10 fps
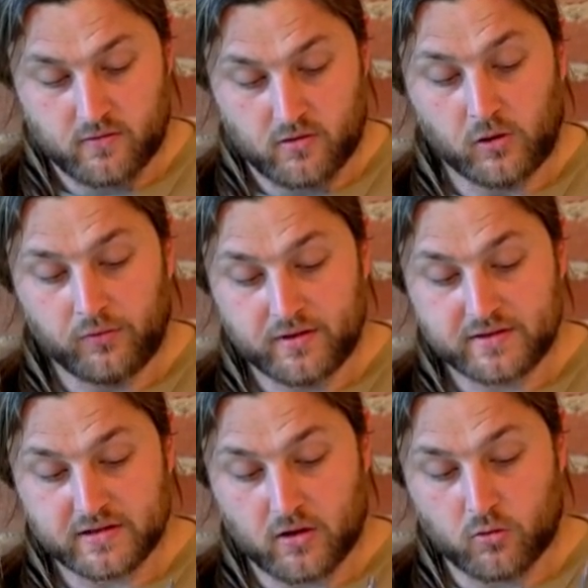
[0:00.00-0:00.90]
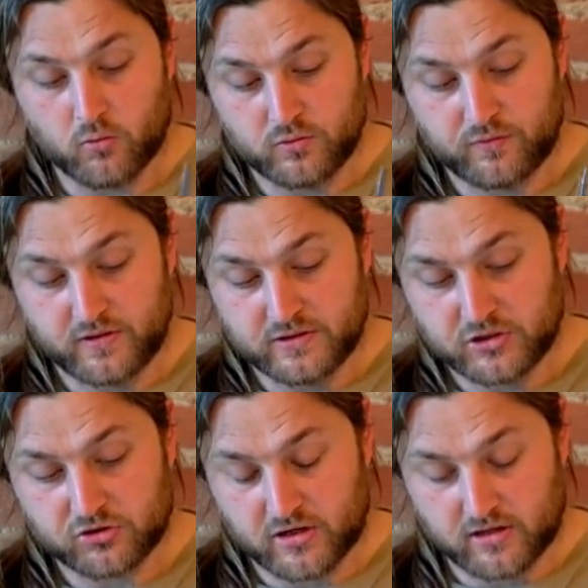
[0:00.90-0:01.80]
on this old
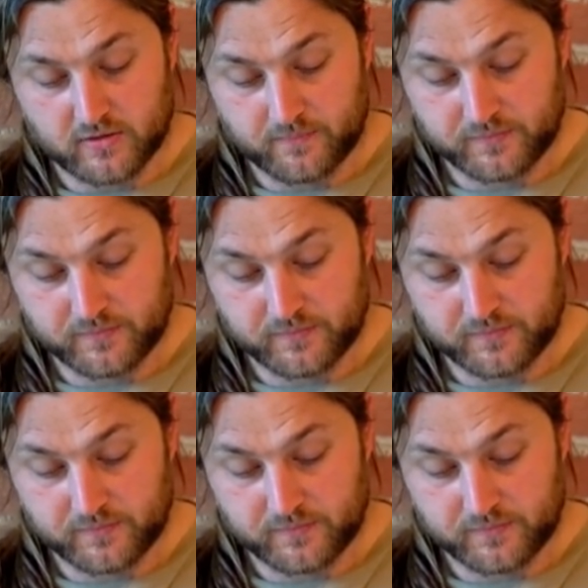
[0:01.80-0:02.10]
vintage track?